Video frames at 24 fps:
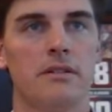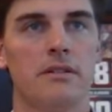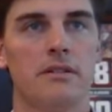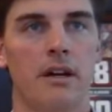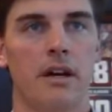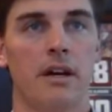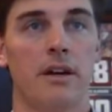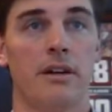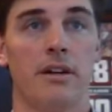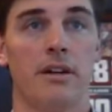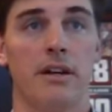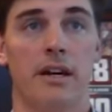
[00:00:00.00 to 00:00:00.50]

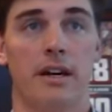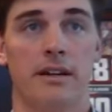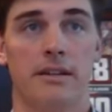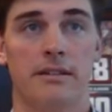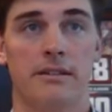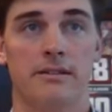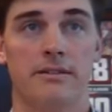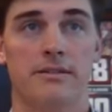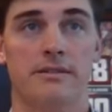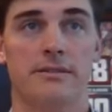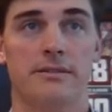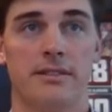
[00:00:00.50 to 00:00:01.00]
Oh yeah,
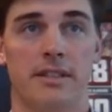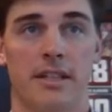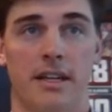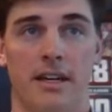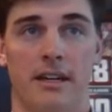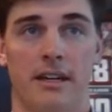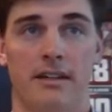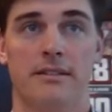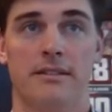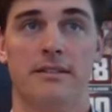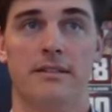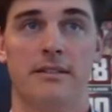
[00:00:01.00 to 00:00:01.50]

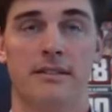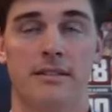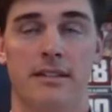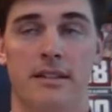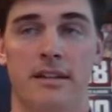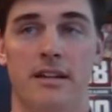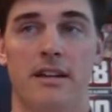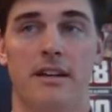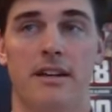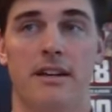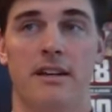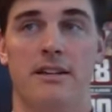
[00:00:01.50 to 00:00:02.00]
yeah.
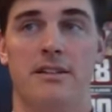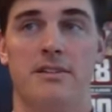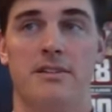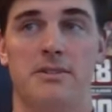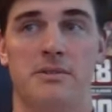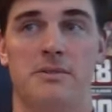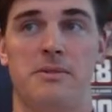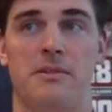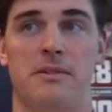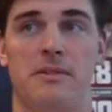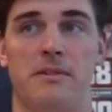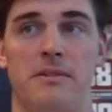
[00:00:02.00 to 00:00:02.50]
He,
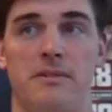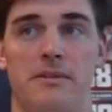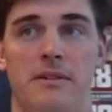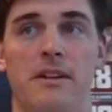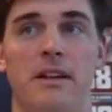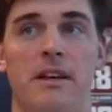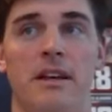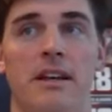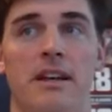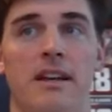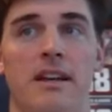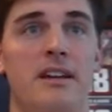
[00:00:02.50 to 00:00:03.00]
he's
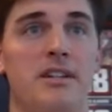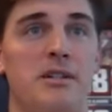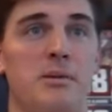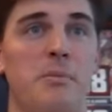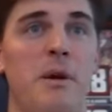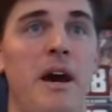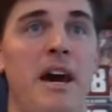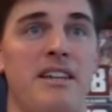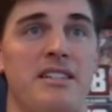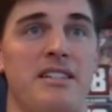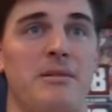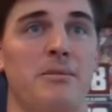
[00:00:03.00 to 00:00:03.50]
he's a
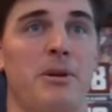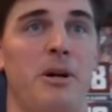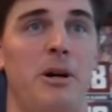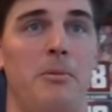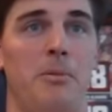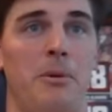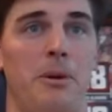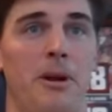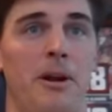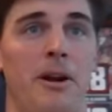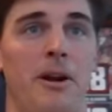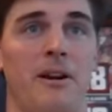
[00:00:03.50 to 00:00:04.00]

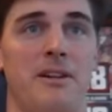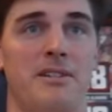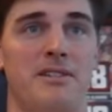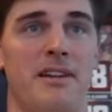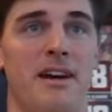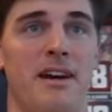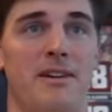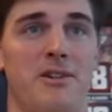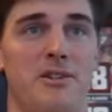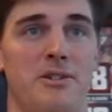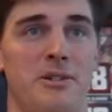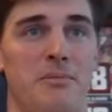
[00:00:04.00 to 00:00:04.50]
basketball player. He's
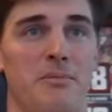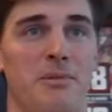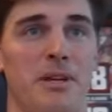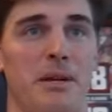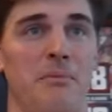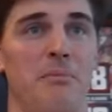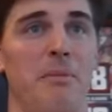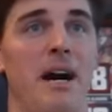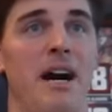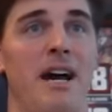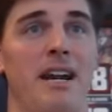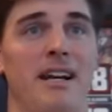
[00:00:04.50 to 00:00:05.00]
not just a
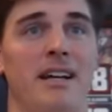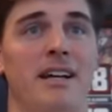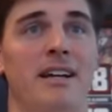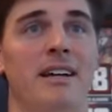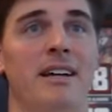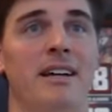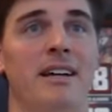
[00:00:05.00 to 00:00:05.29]
big body.